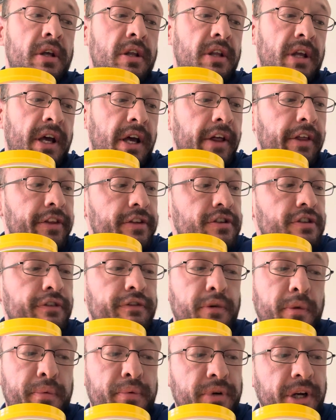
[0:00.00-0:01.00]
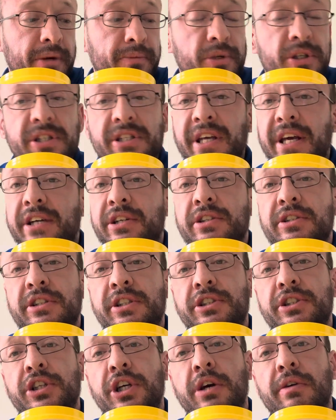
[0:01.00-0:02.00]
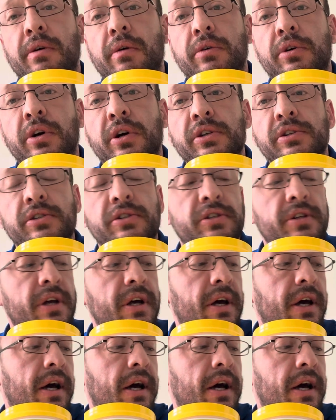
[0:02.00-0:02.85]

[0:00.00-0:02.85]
The health stuff will pretty much stay consistent year round, because